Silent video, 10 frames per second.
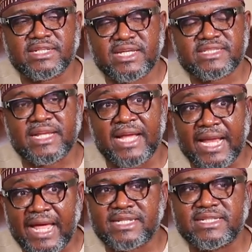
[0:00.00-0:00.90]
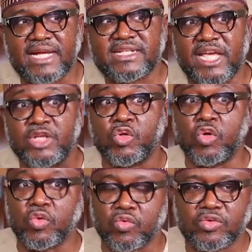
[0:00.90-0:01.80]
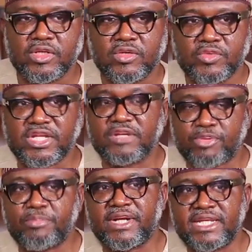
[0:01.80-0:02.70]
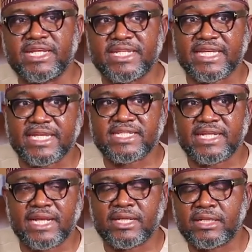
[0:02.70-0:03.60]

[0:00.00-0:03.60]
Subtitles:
gets an alert that a donor, without properly indicating.